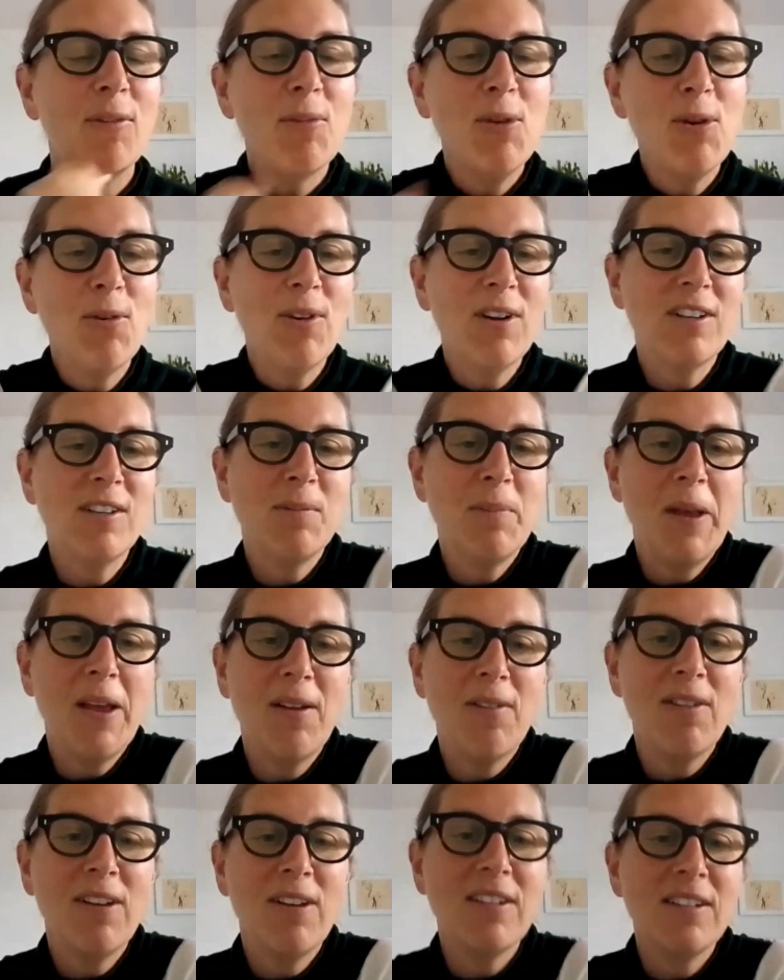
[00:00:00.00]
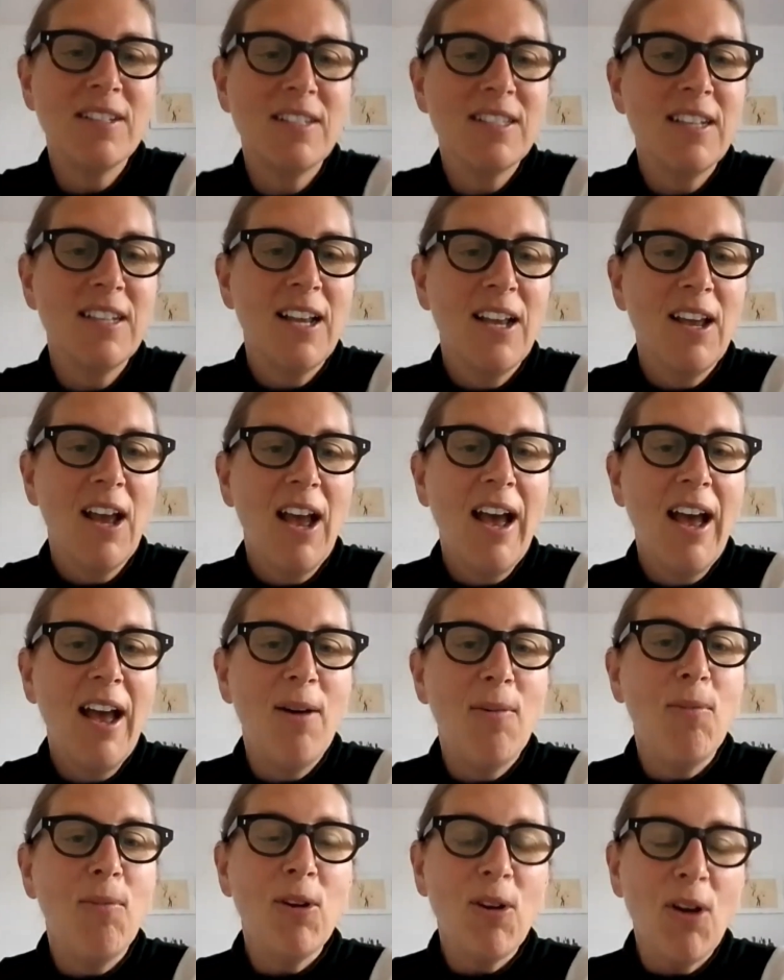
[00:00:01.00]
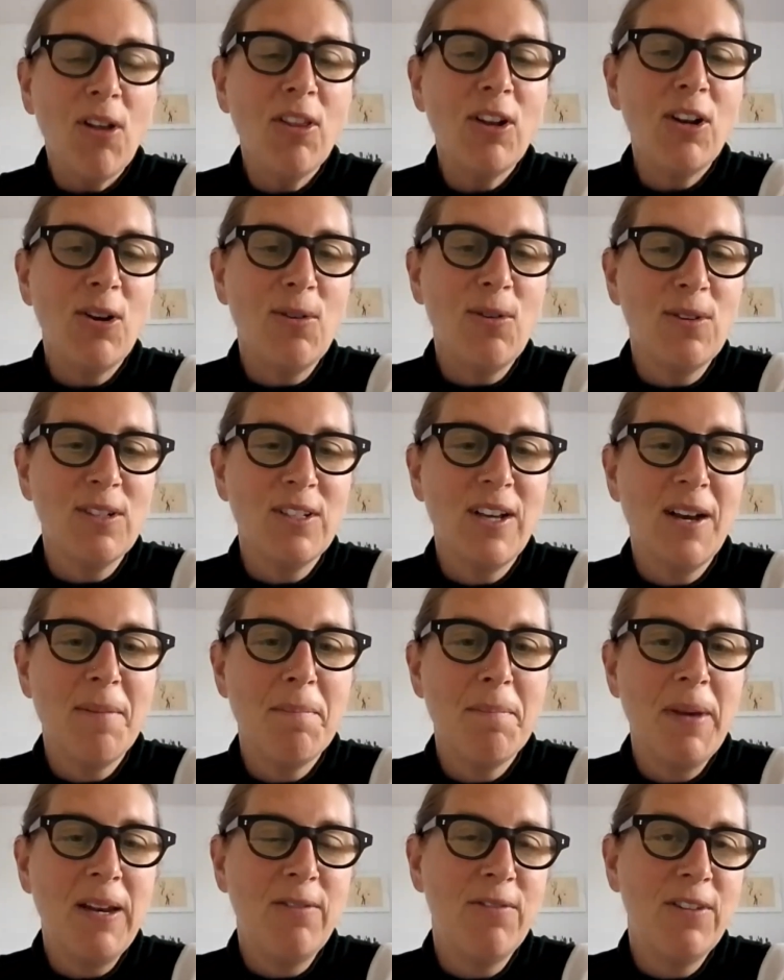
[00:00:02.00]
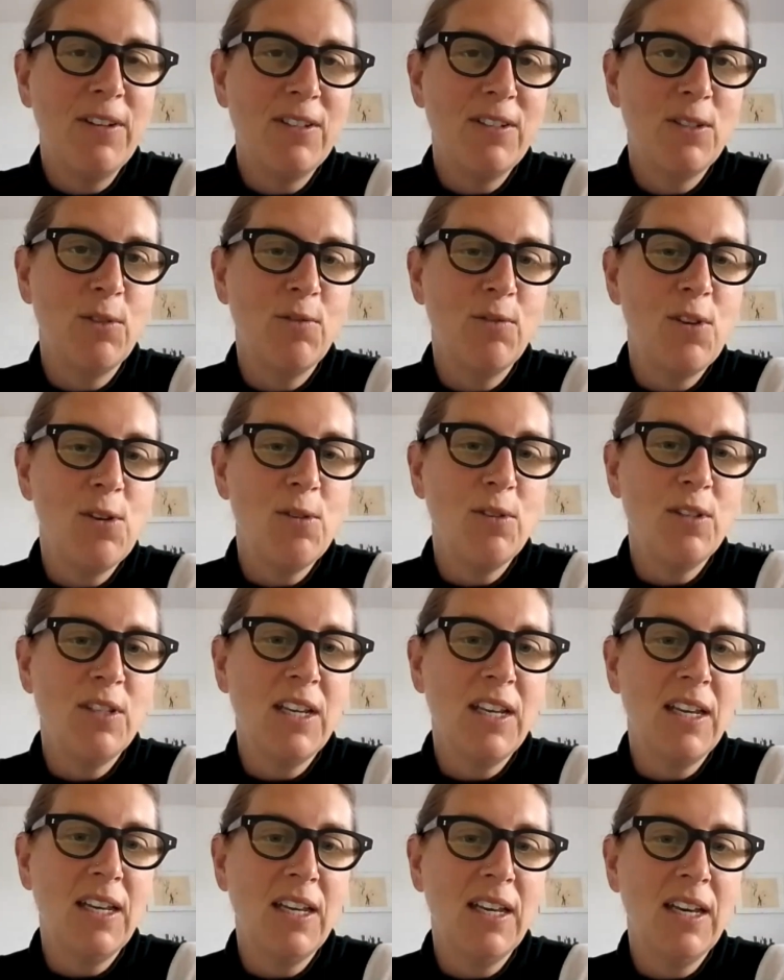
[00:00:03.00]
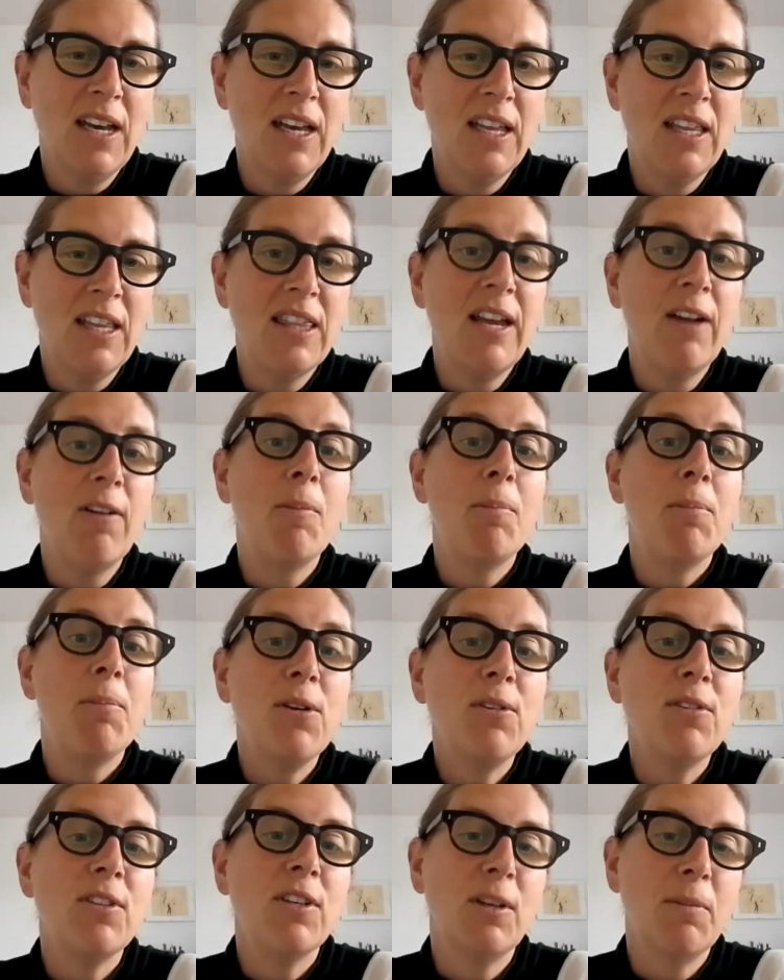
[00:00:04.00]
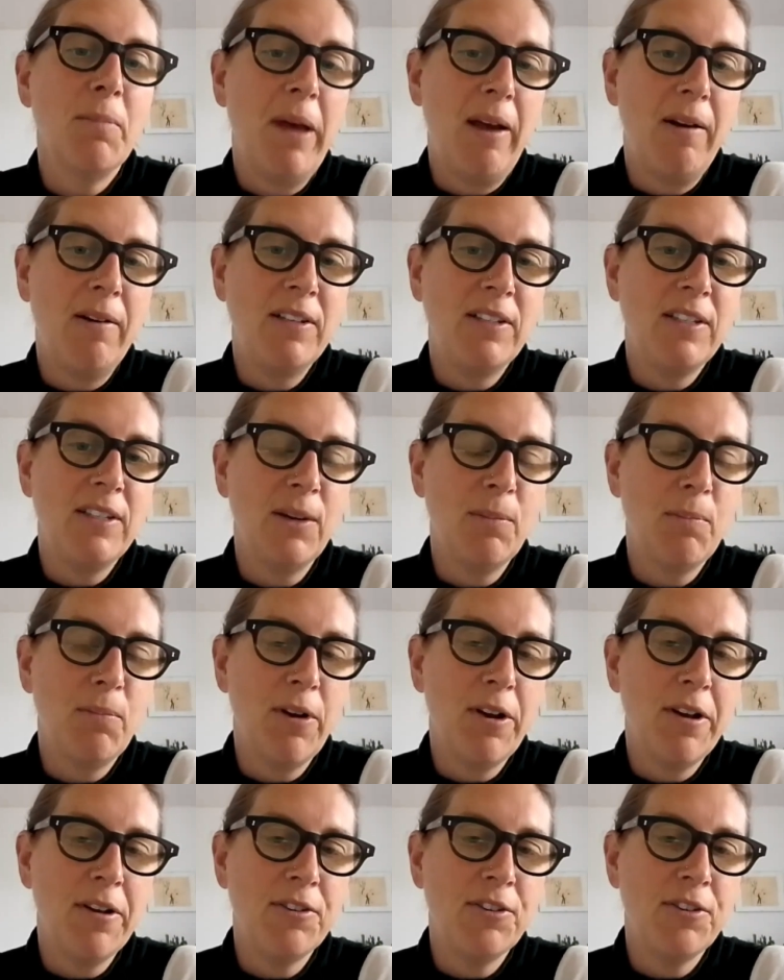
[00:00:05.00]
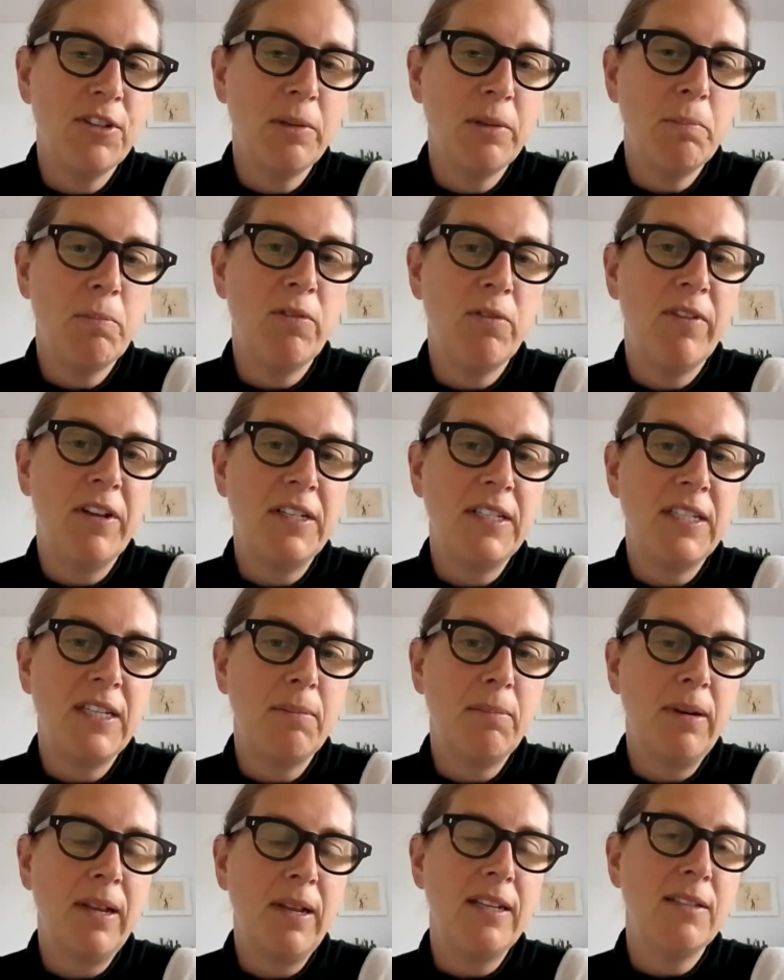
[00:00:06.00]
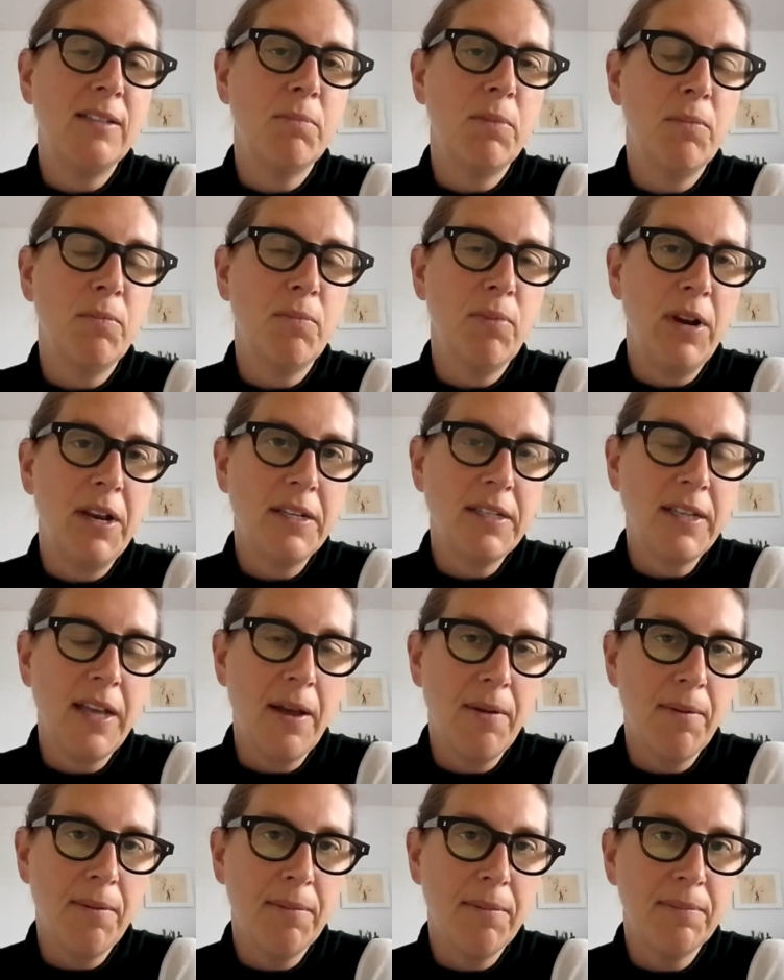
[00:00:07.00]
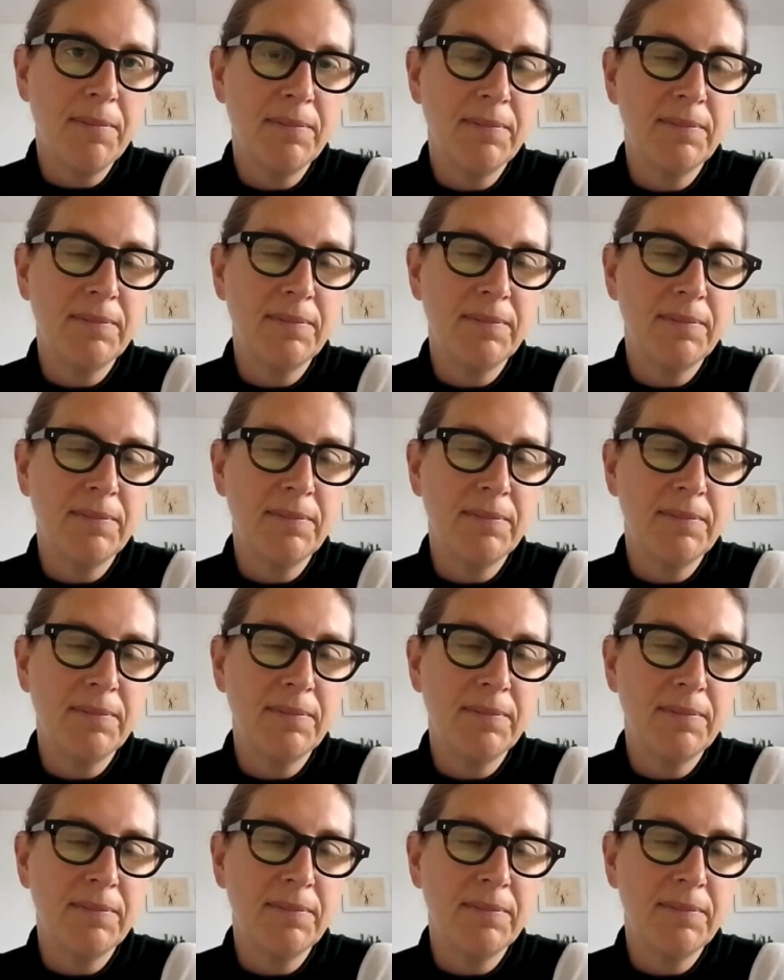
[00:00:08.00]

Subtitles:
from your experience, what are the long-term benefits of using a therapeutic parenting approach in preventing placement breakdown?